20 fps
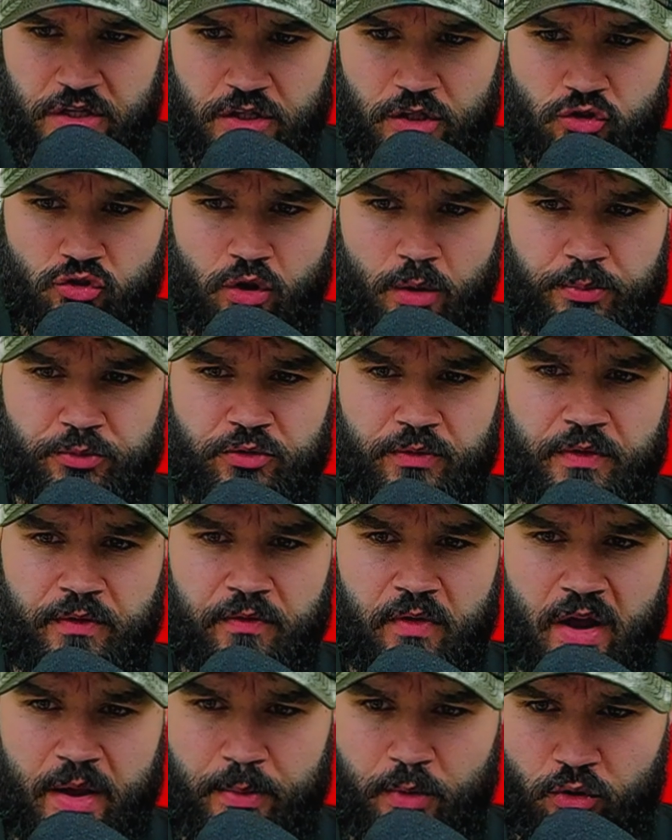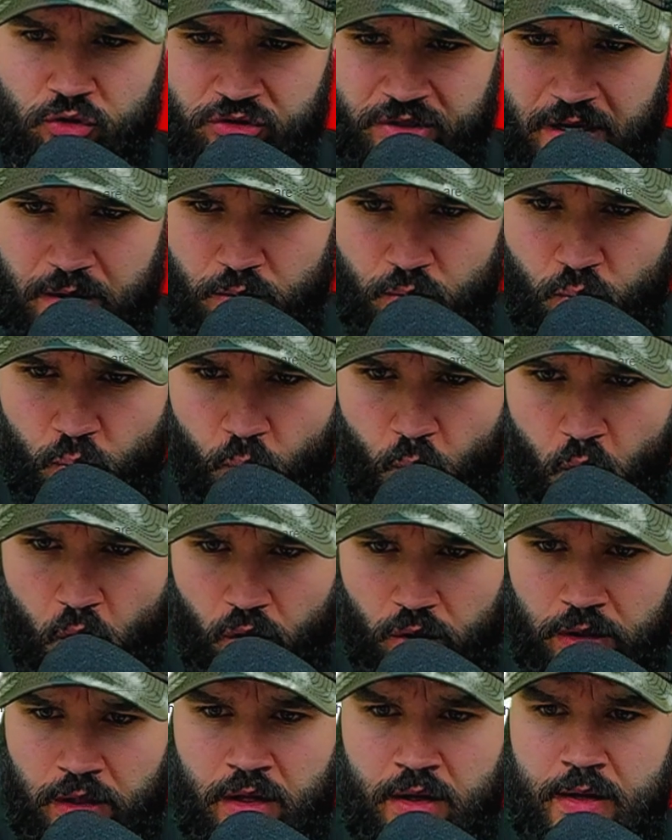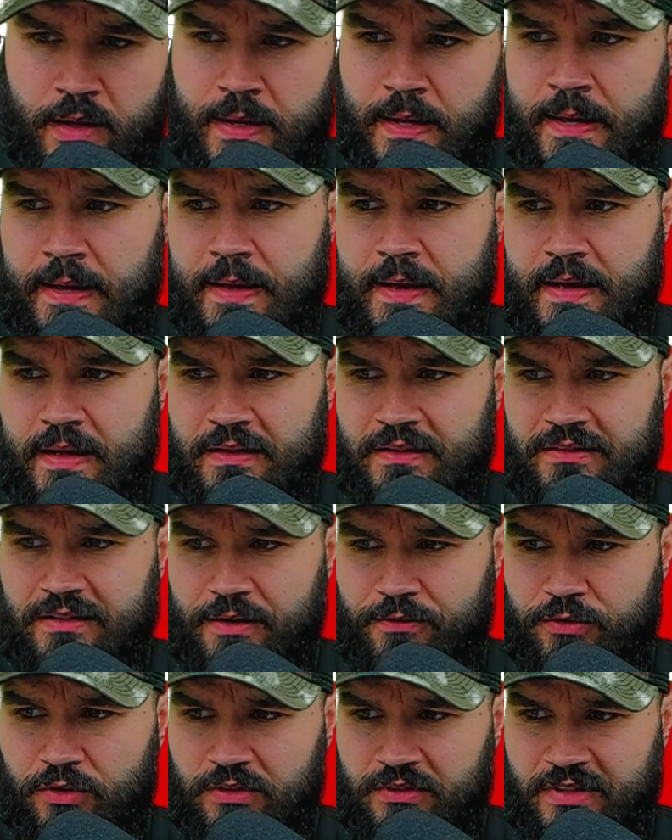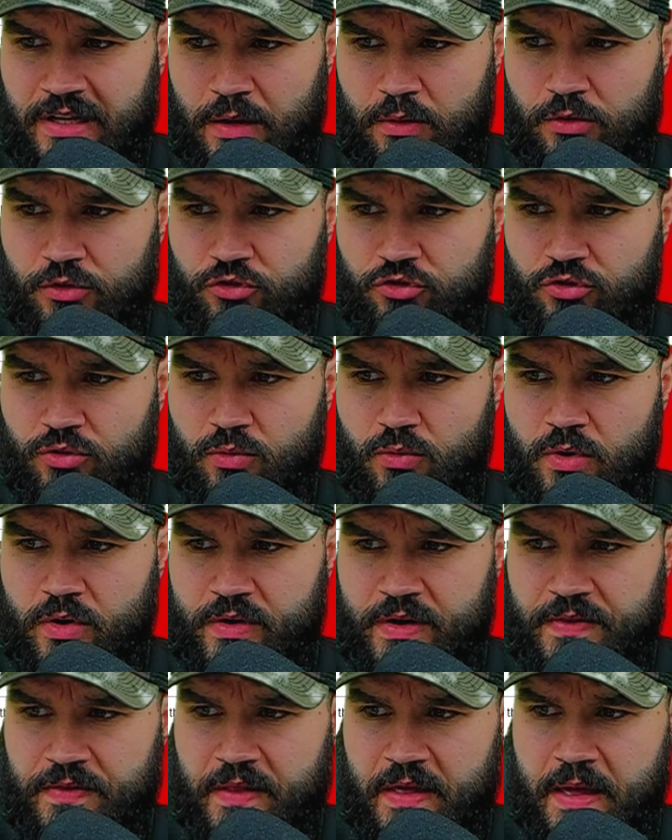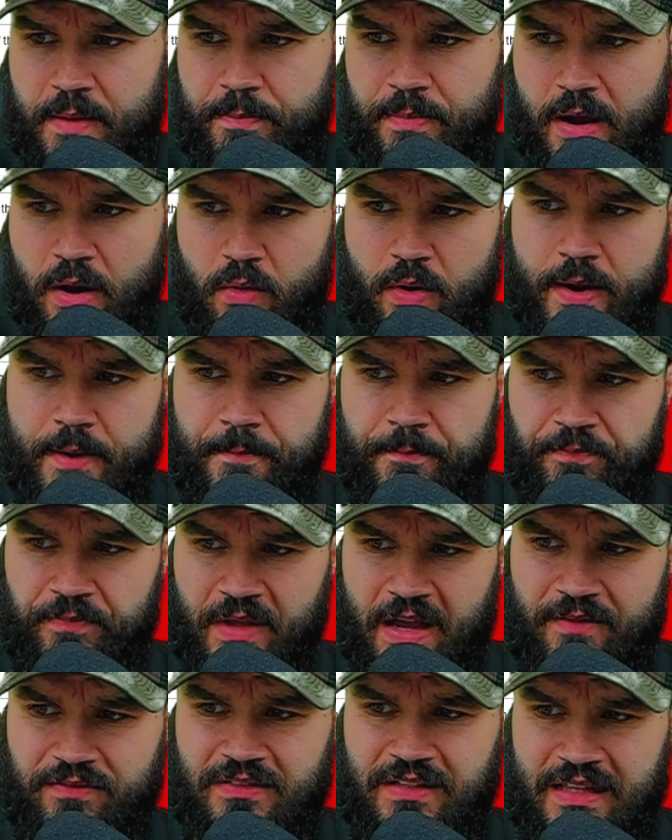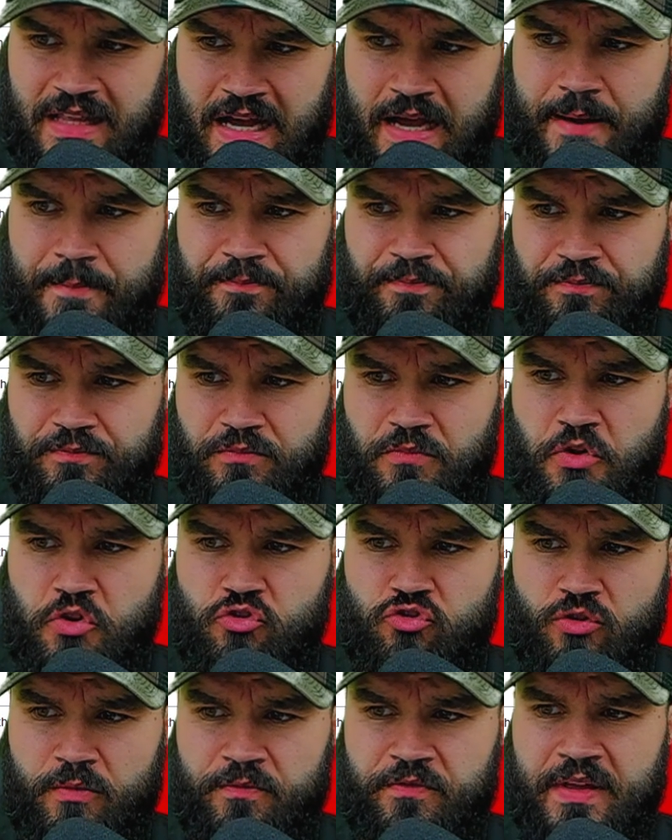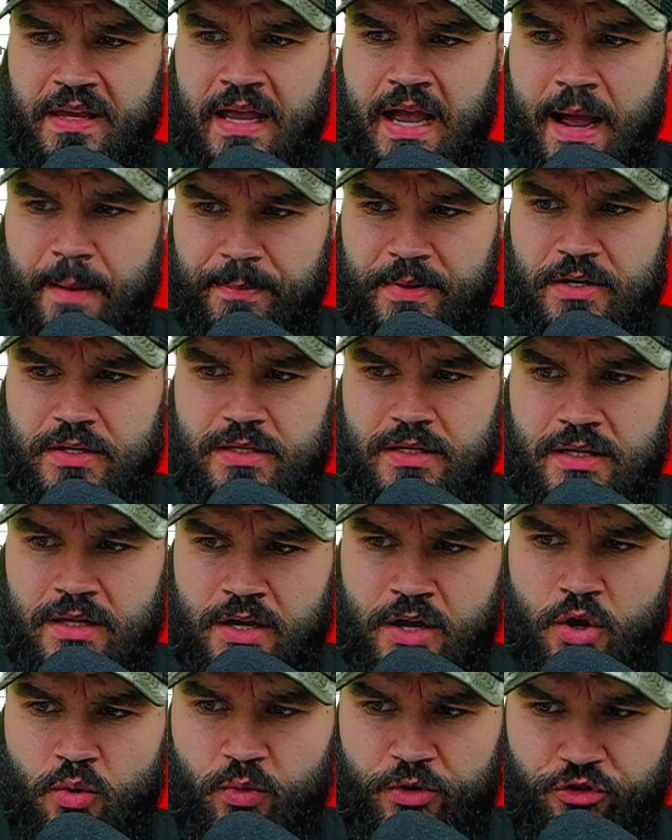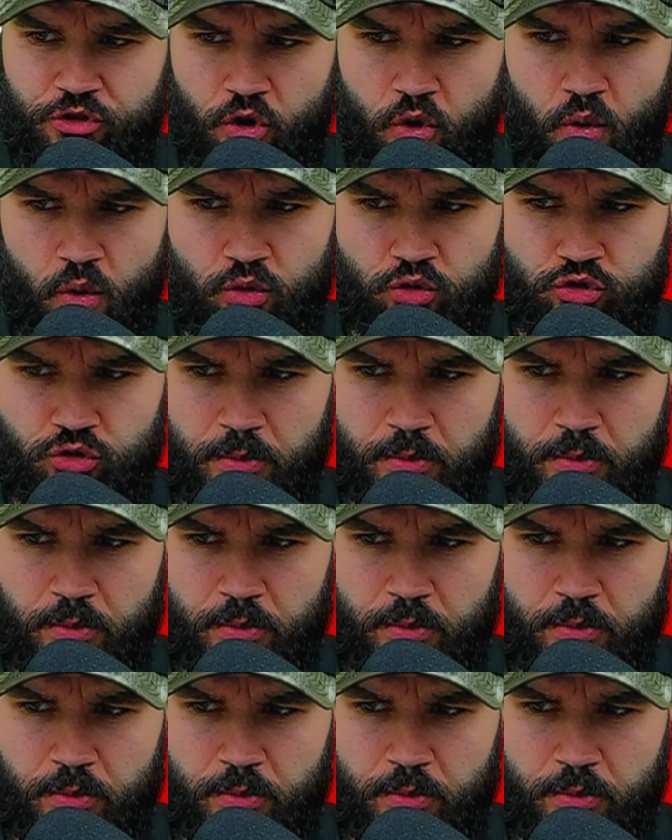the tops of the Vyborg town wall, and several towers were in their power. After that, something happened which caused